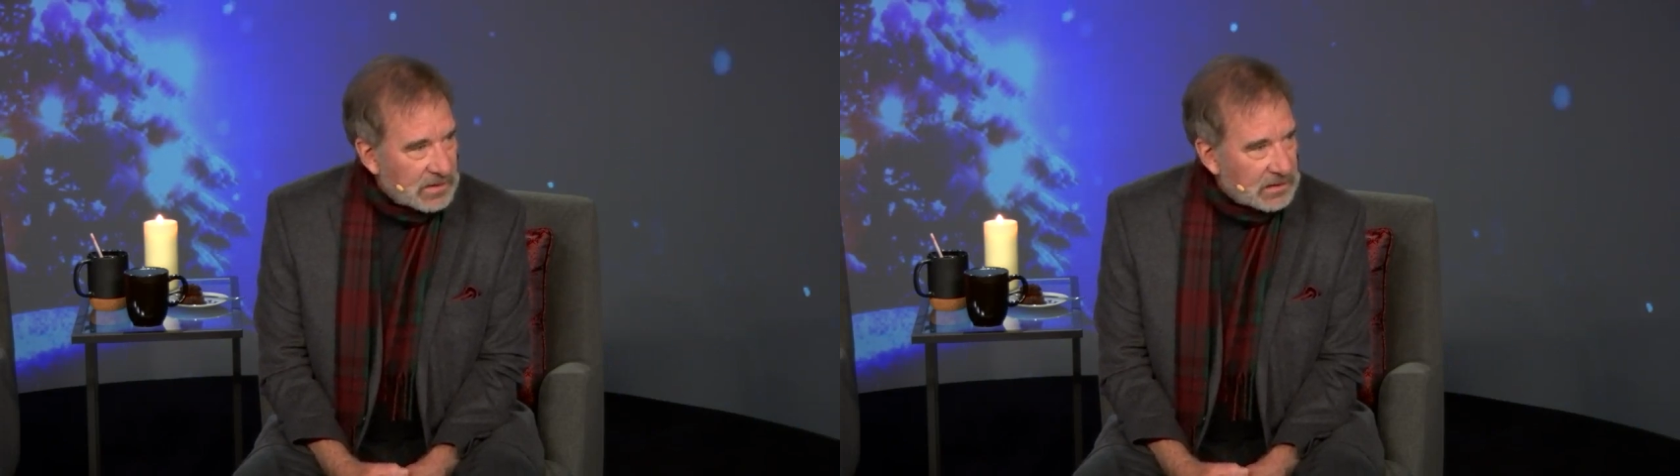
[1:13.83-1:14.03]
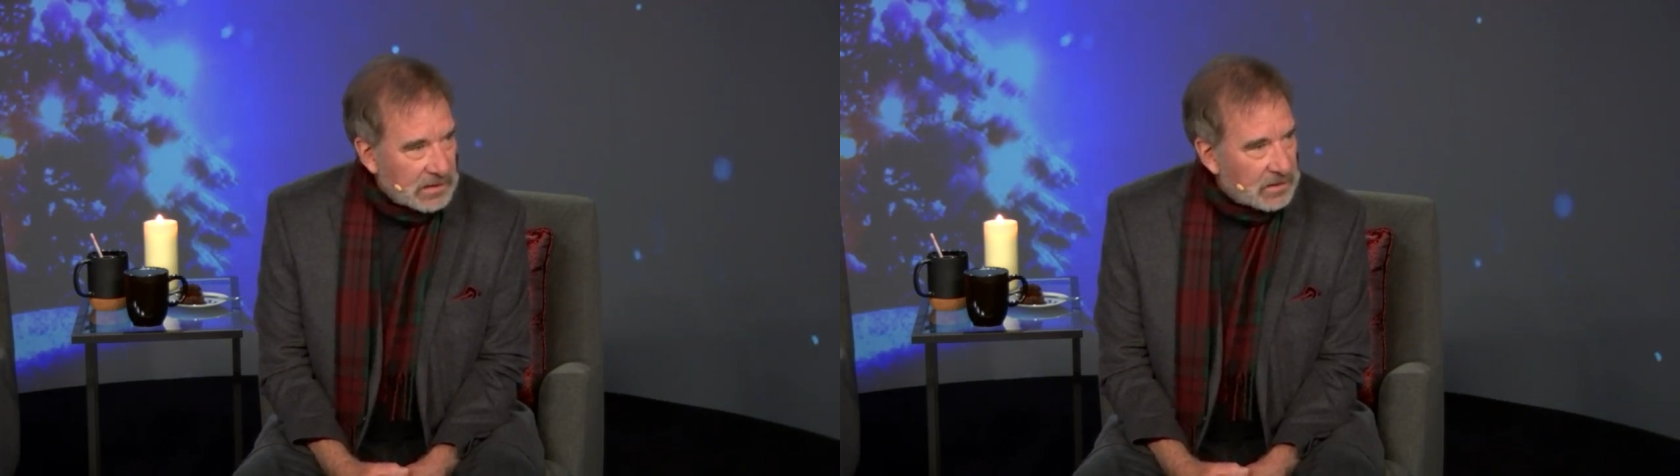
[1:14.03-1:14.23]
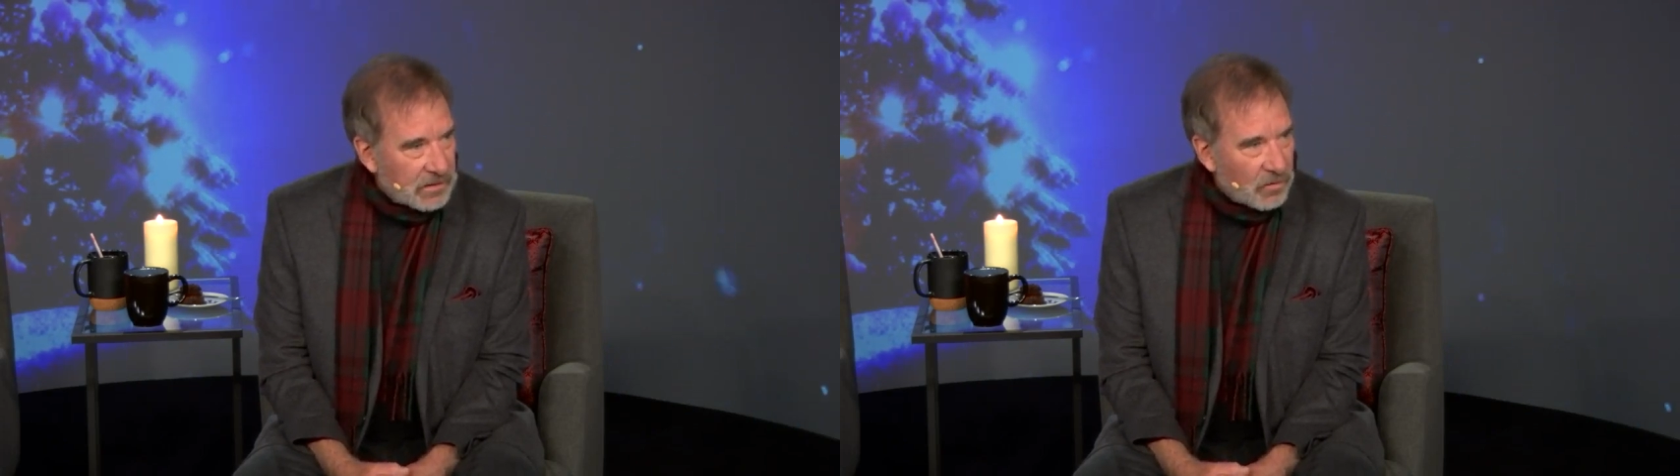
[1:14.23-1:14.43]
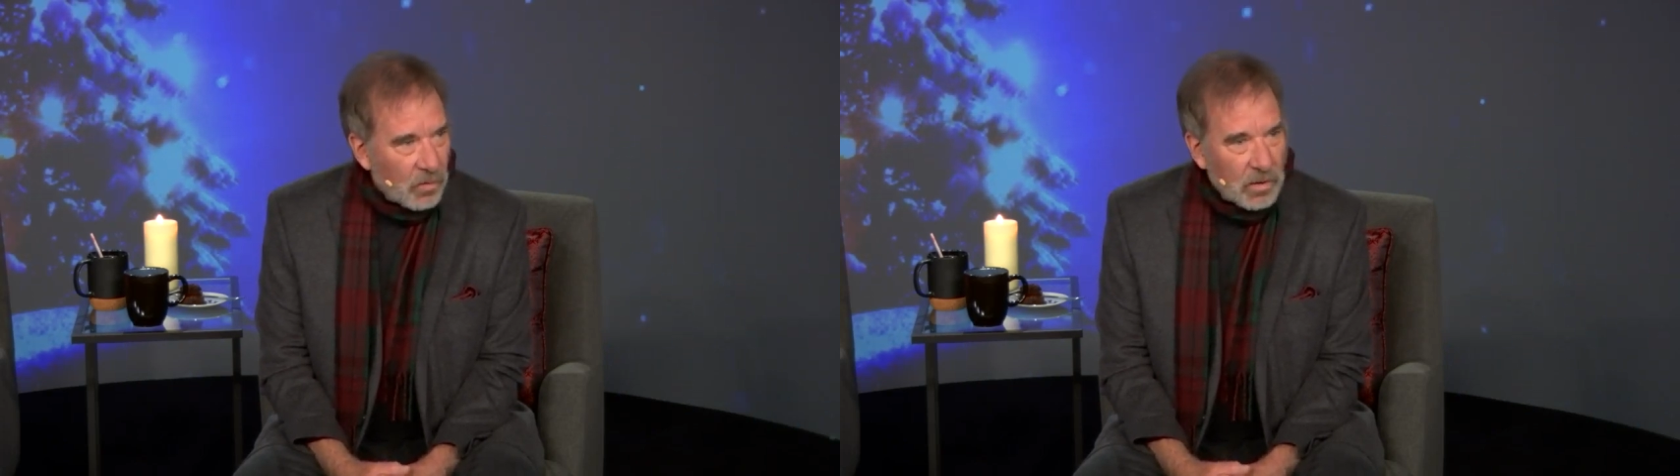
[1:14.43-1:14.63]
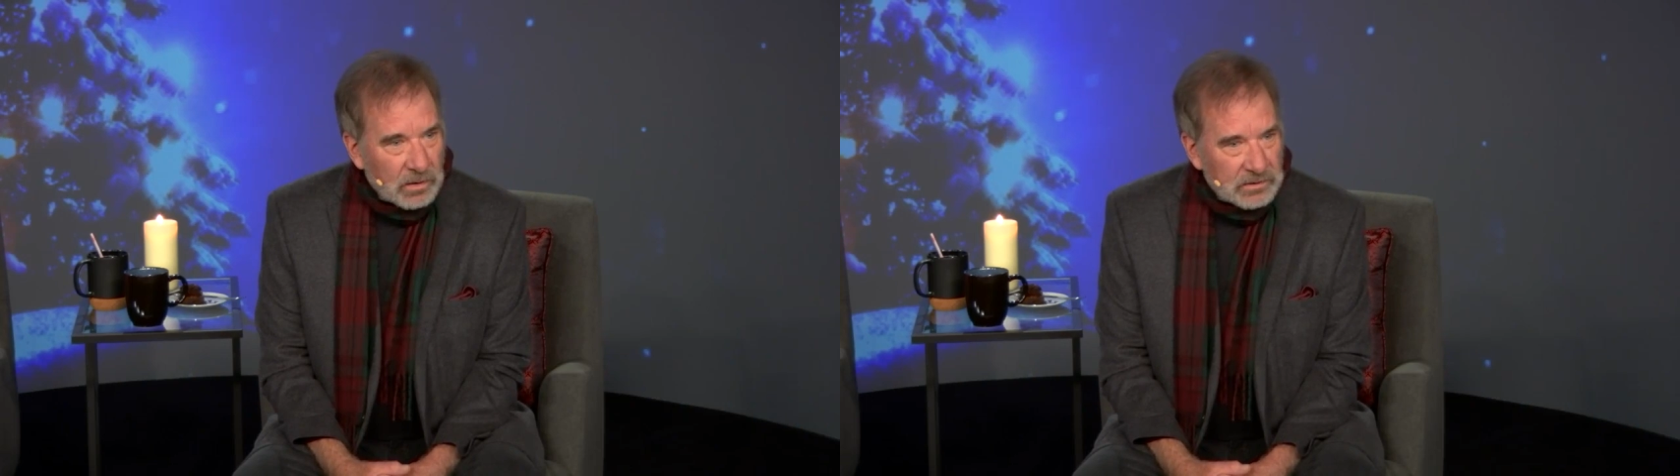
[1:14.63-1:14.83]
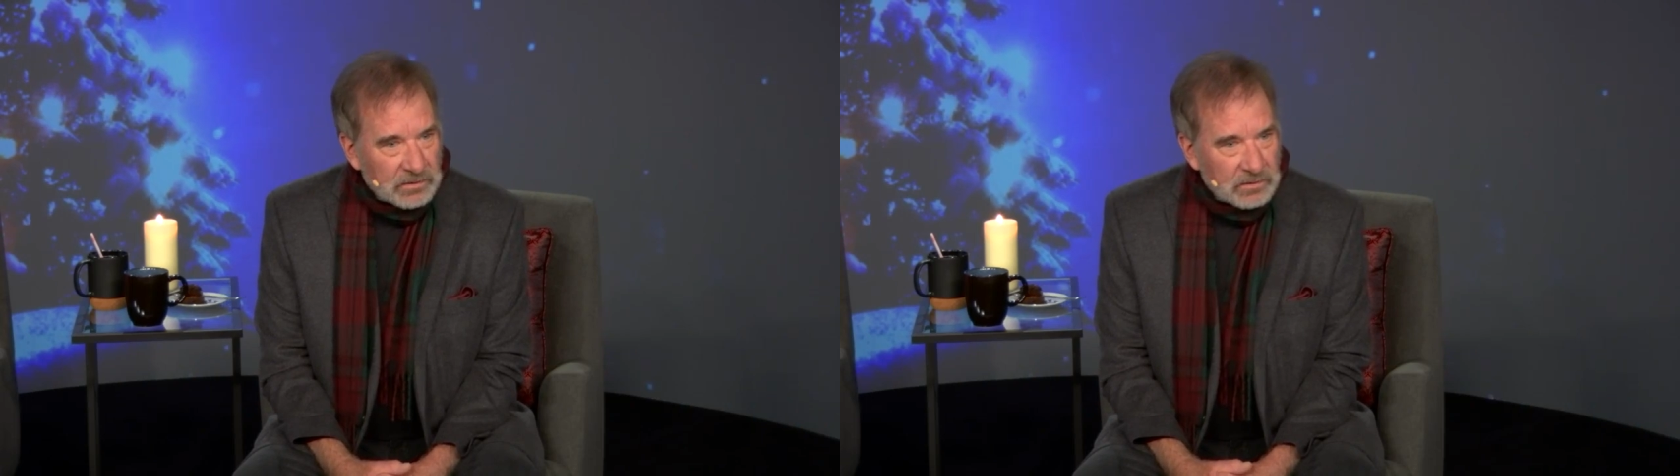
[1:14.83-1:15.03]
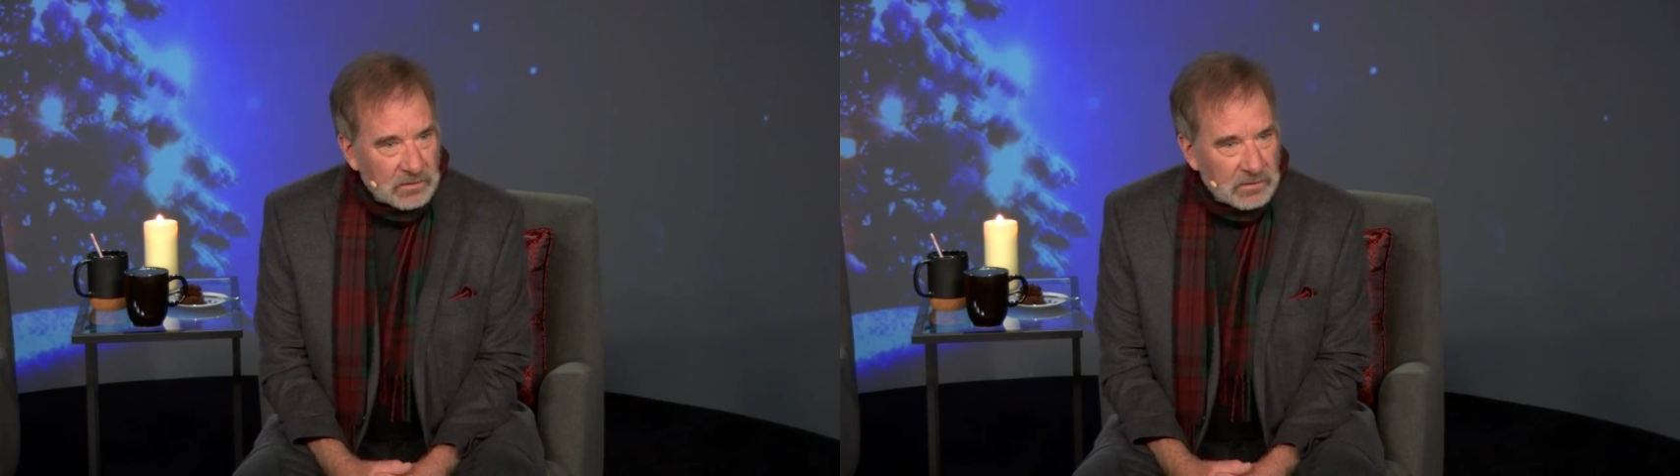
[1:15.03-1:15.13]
not the end of the world.